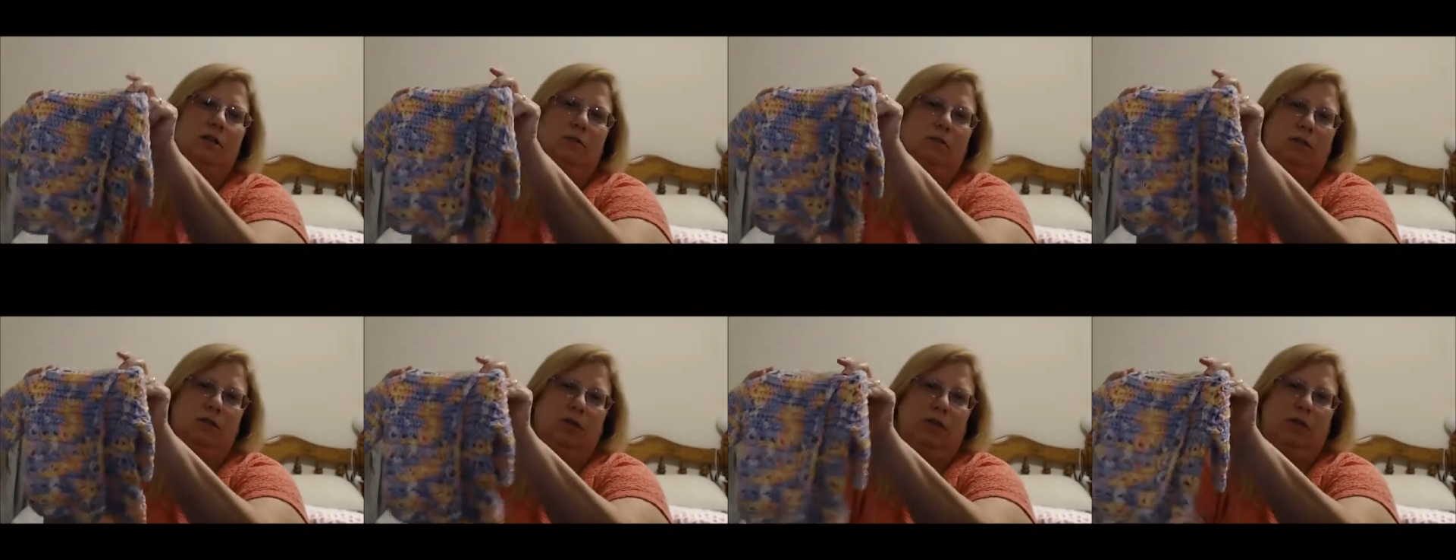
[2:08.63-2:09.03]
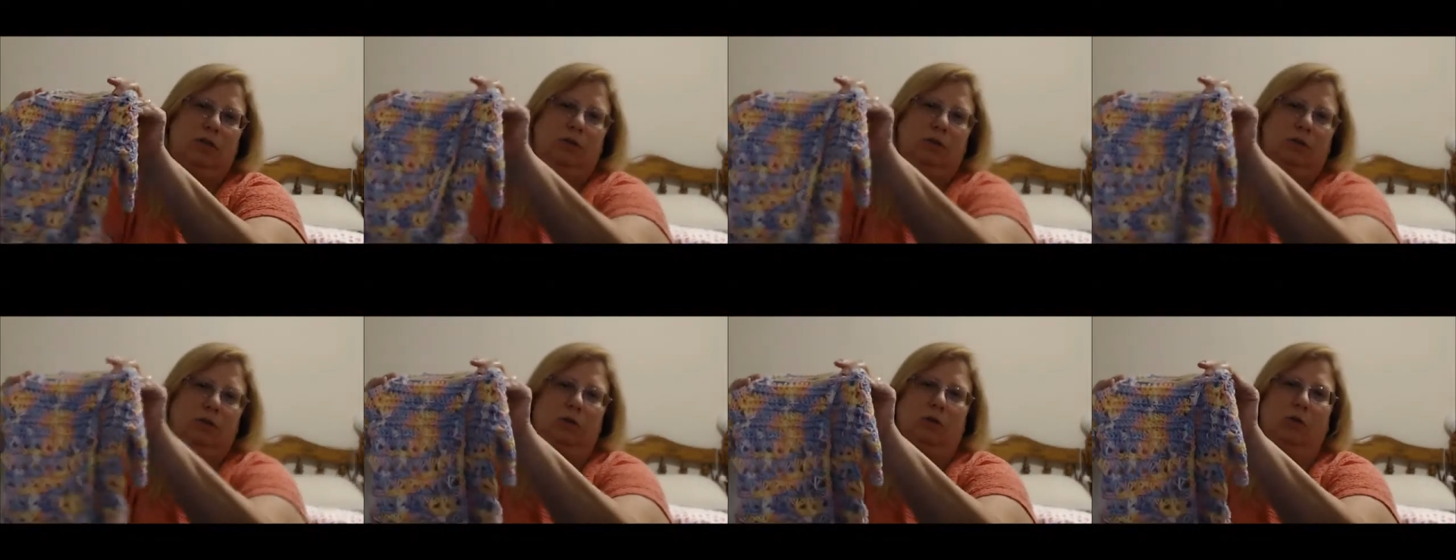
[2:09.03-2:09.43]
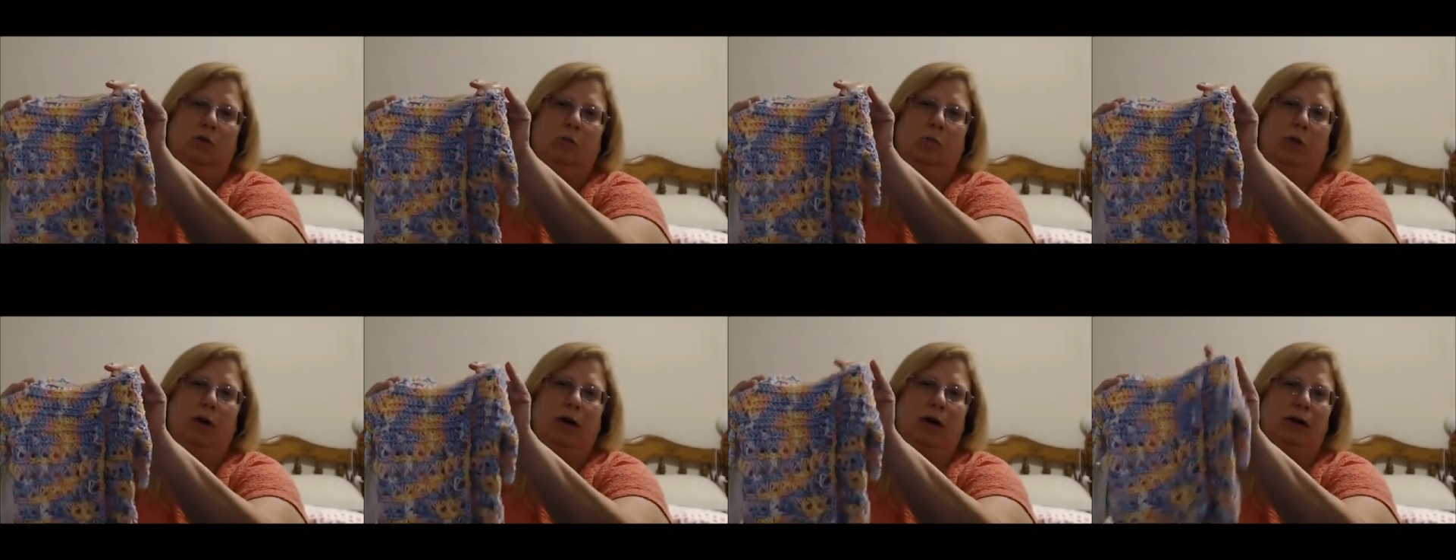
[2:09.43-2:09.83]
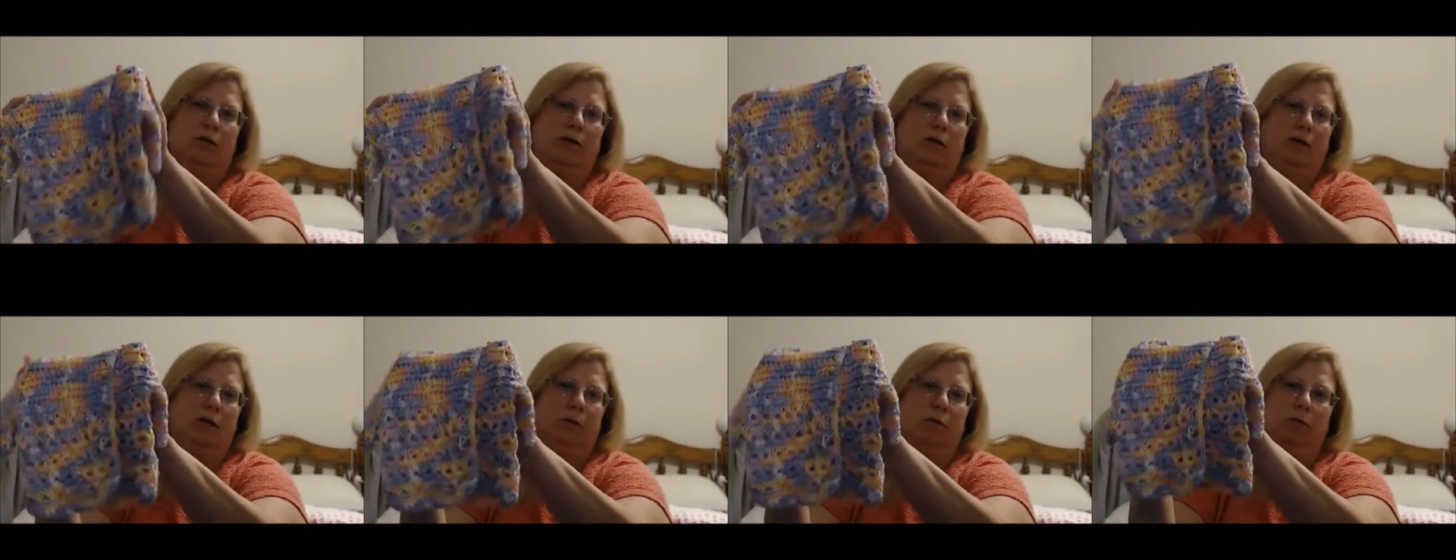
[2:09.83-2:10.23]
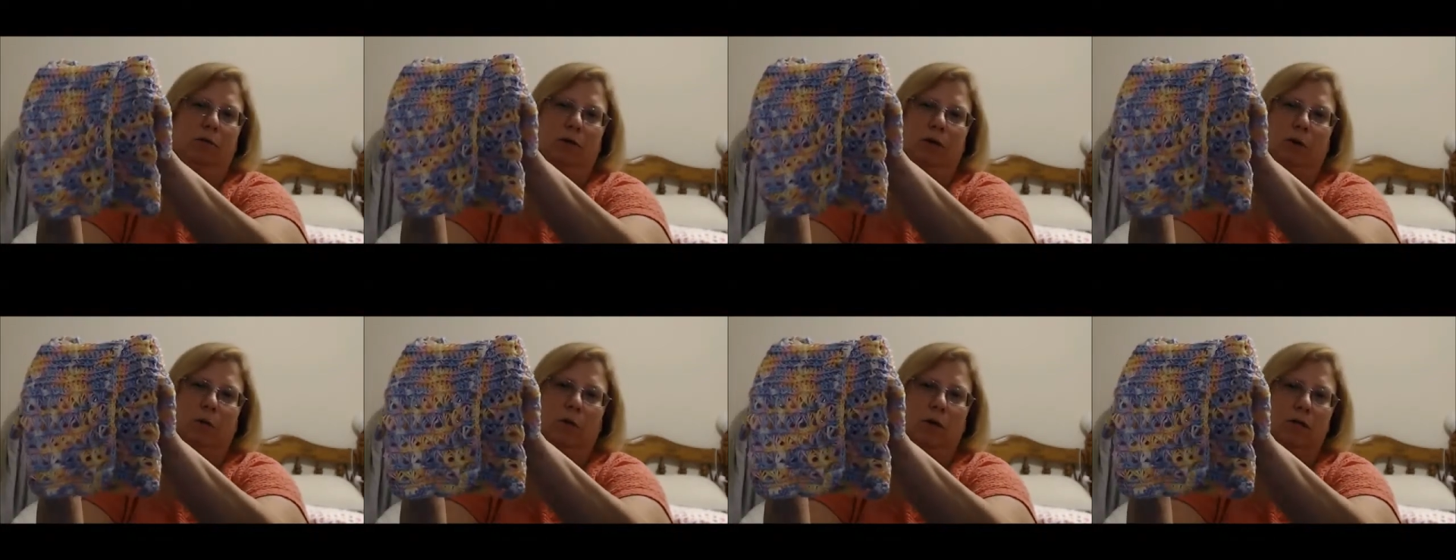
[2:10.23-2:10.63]
was a cute little pattern, and it
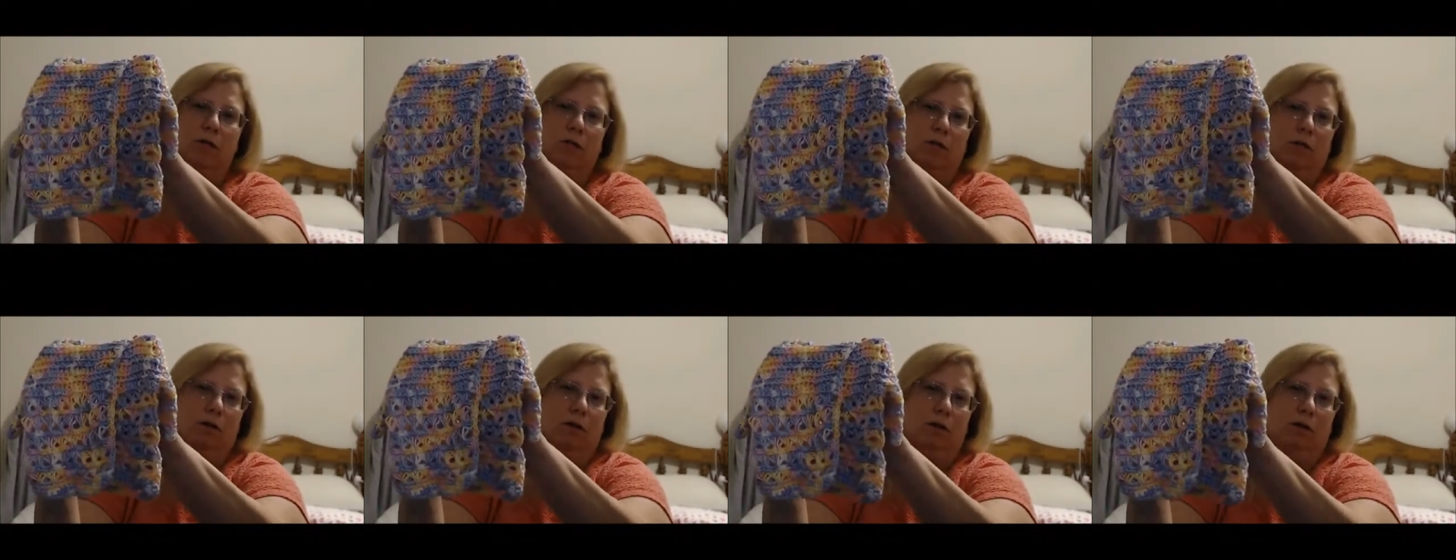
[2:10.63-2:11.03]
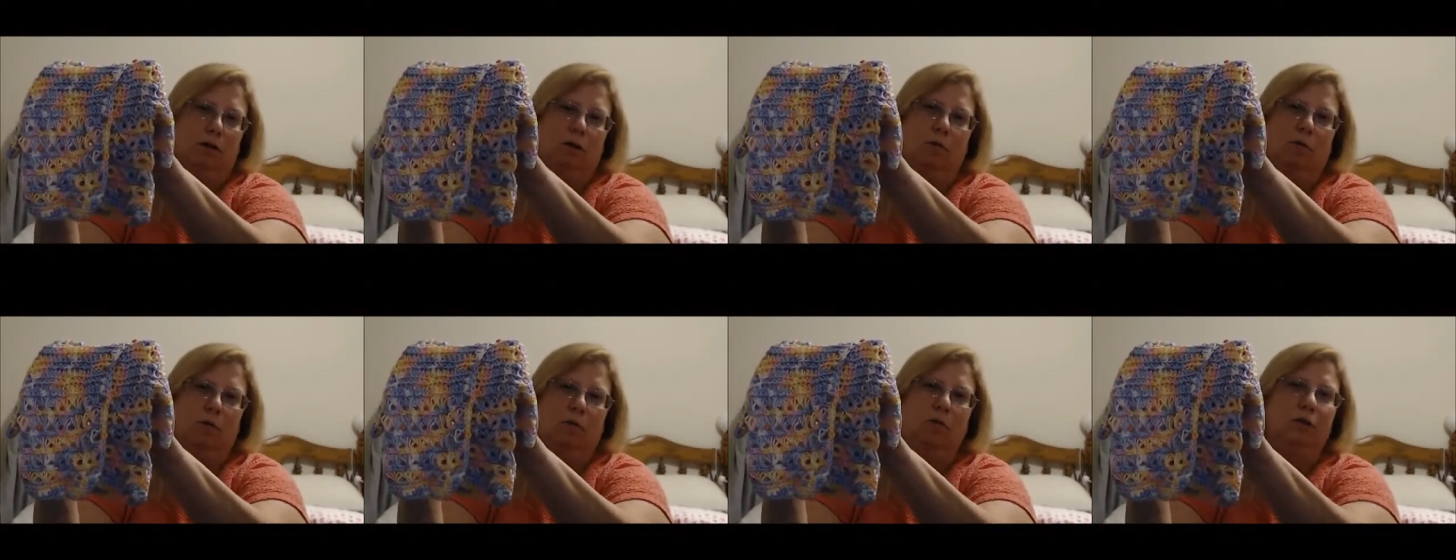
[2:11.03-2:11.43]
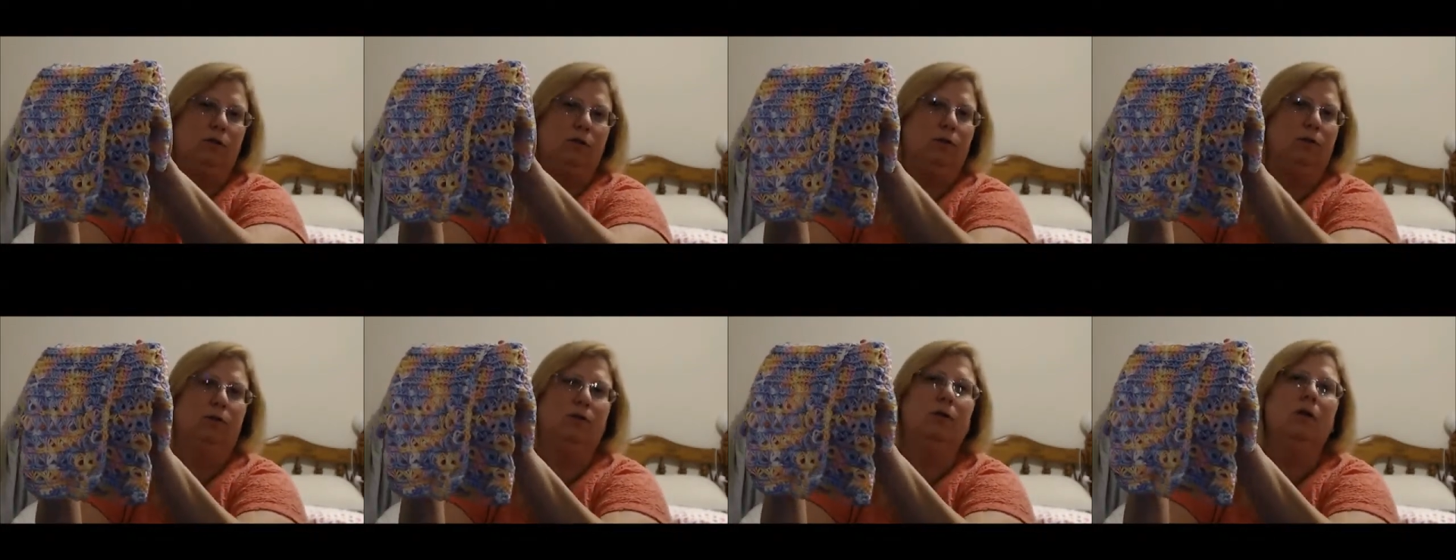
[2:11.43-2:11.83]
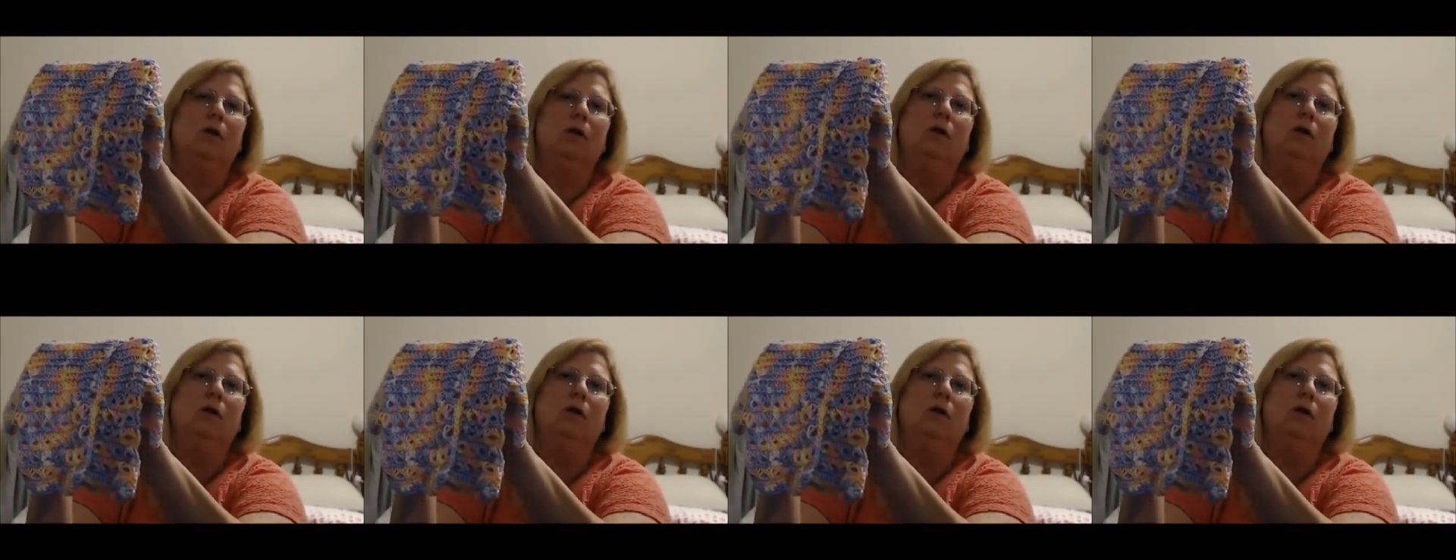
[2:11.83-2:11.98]
really wasn't hard once you